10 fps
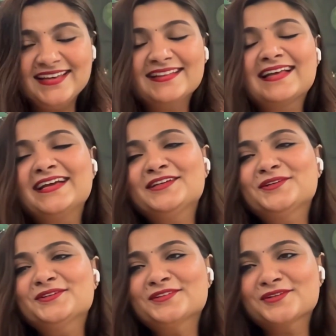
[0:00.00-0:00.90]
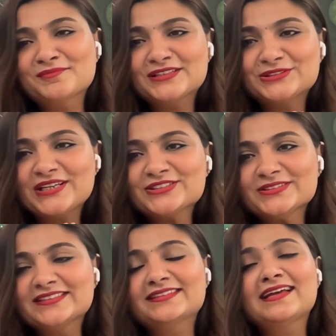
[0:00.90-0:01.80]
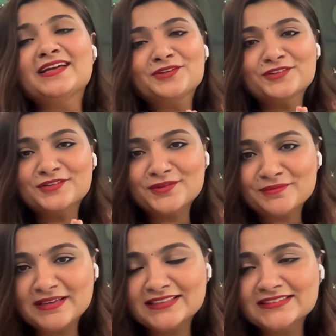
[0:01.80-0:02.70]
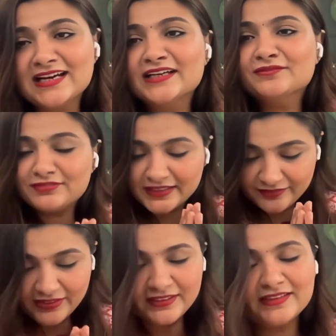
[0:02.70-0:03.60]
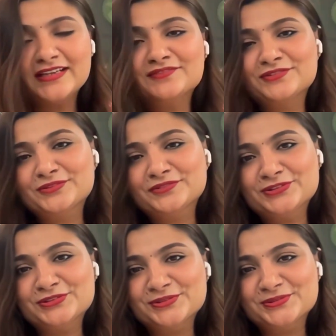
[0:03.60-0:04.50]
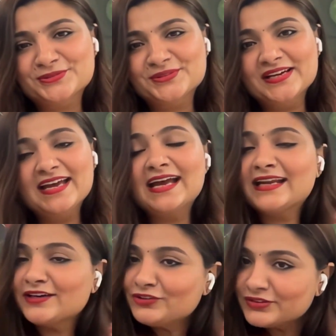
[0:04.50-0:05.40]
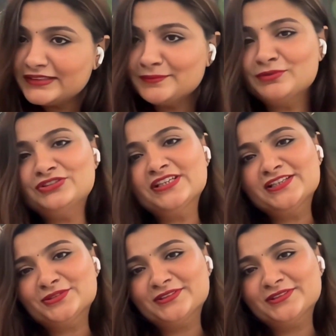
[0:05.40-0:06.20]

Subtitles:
Thank you so much, Ashley. Thank you so much. I am very, very grateful to you. And I really appreciate your